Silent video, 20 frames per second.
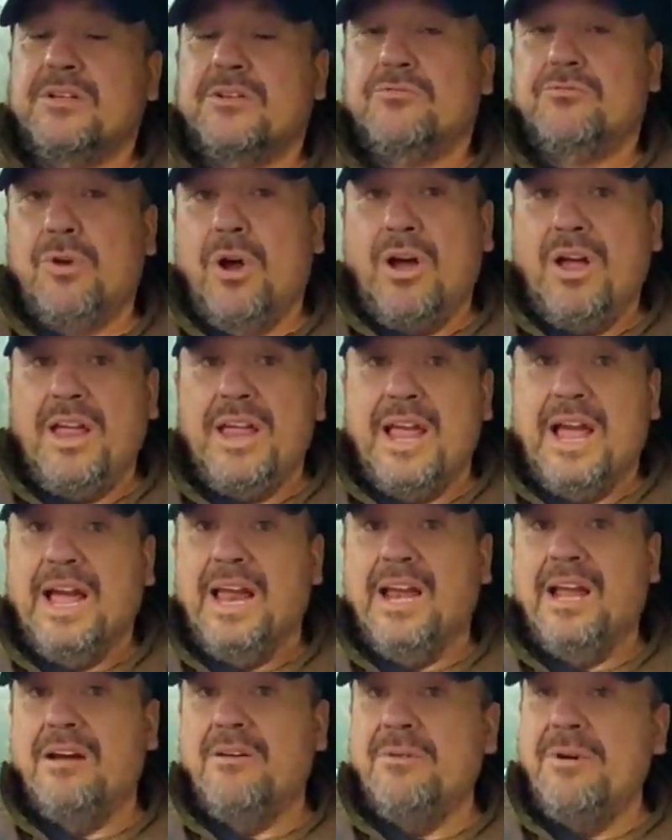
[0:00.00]
Right,
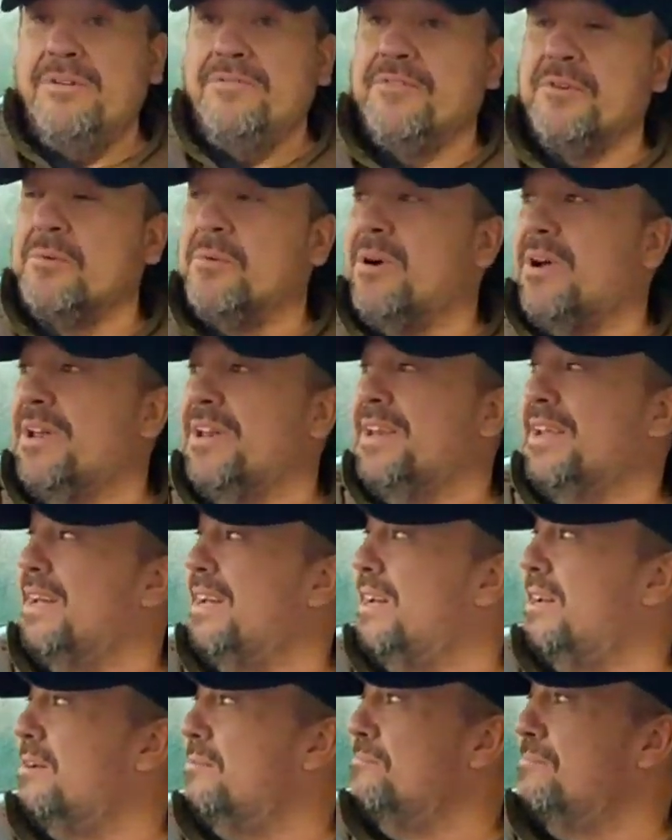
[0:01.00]
hello everyone.
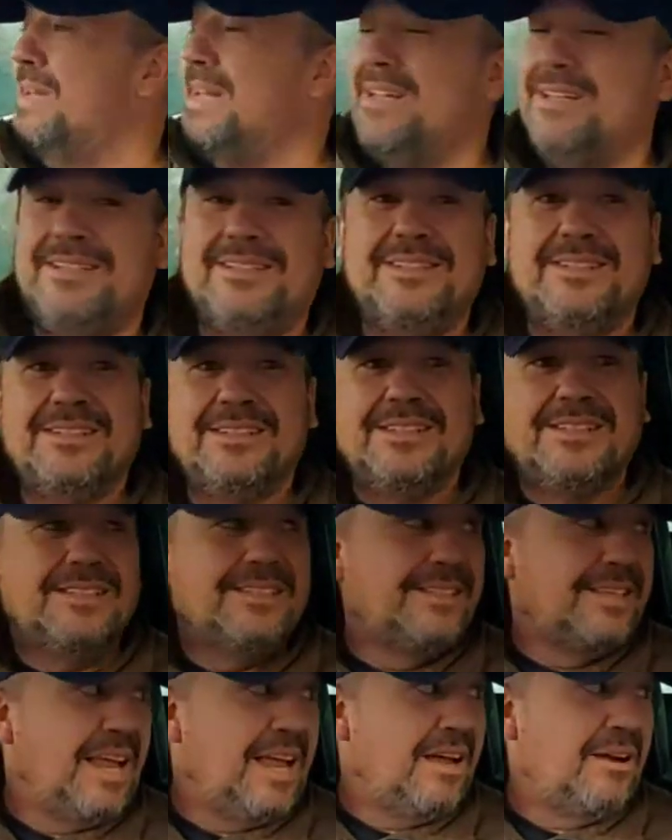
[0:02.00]

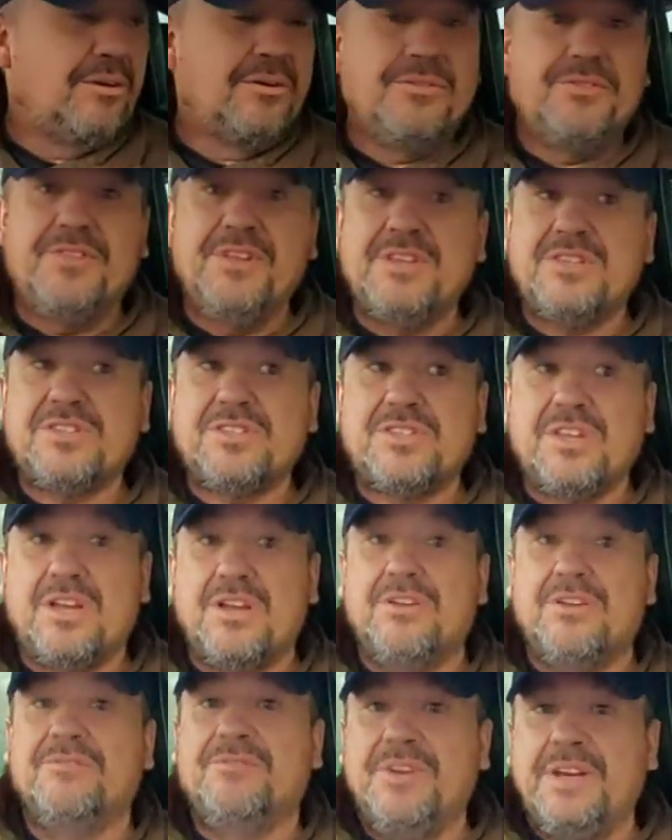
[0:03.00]
Now this
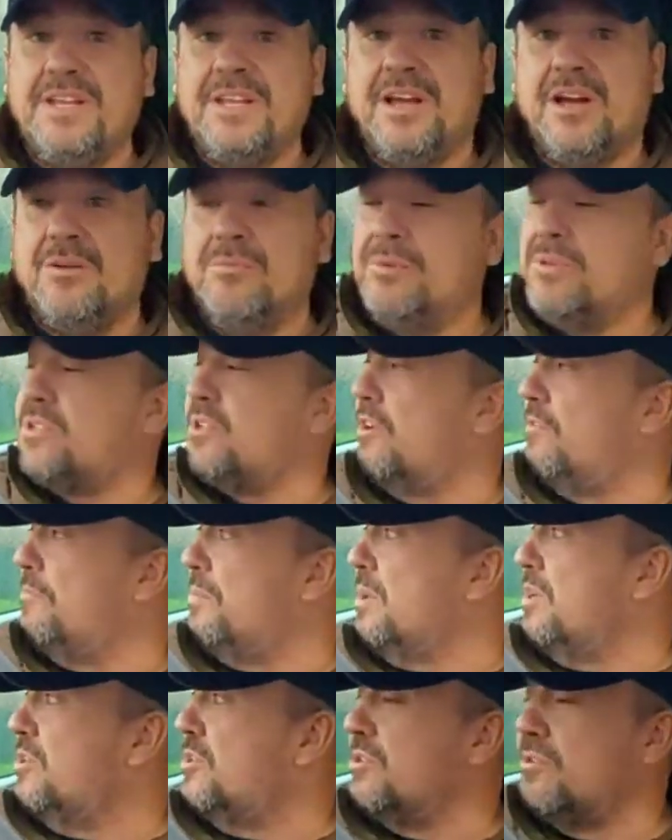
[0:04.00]
video which I've
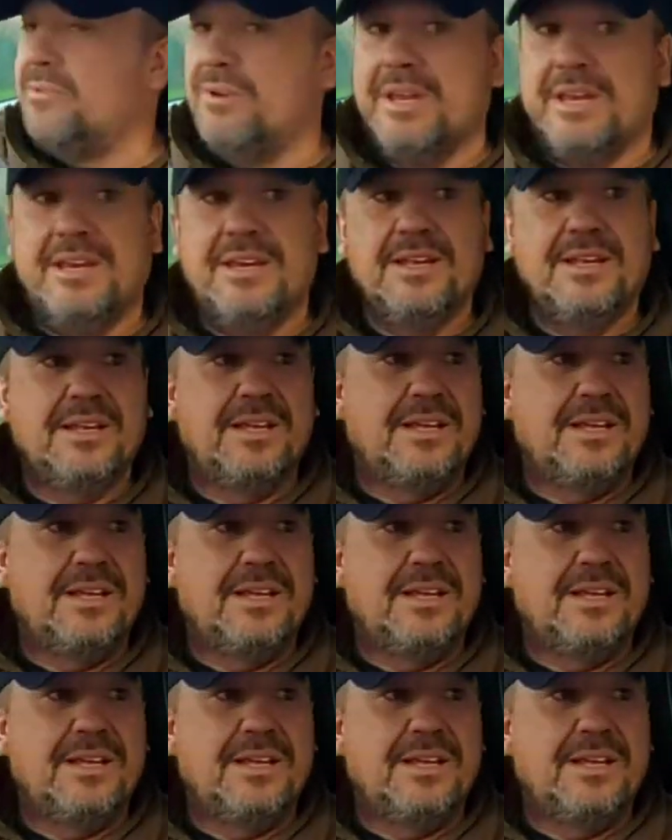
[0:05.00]
been doing,